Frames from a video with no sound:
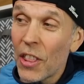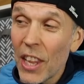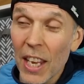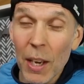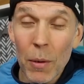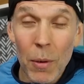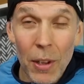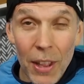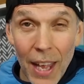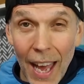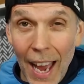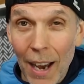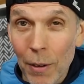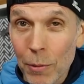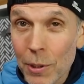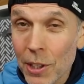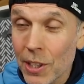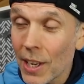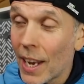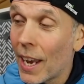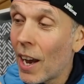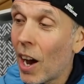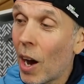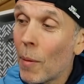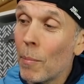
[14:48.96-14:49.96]
think without
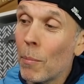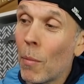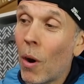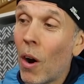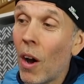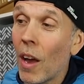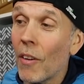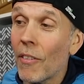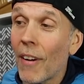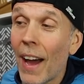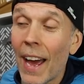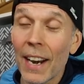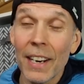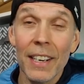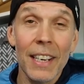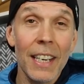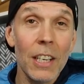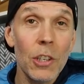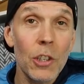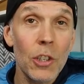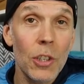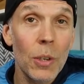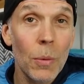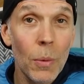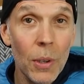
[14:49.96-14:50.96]
it, I might have had an
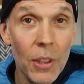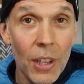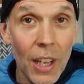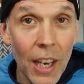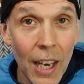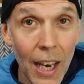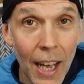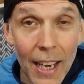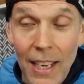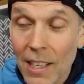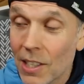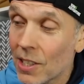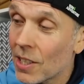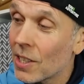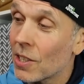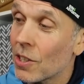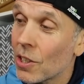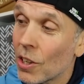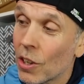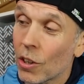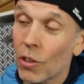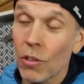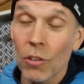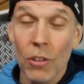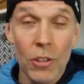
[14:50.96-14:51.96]
issue with the
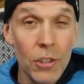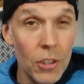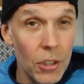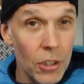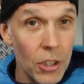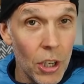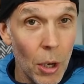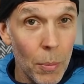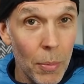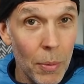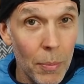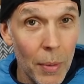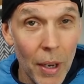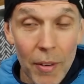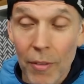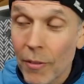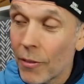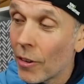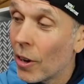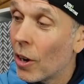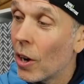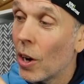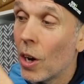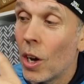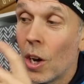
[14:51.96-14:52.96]
laces across the top of my
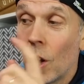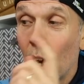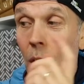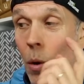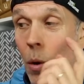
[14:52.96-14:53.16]
foot.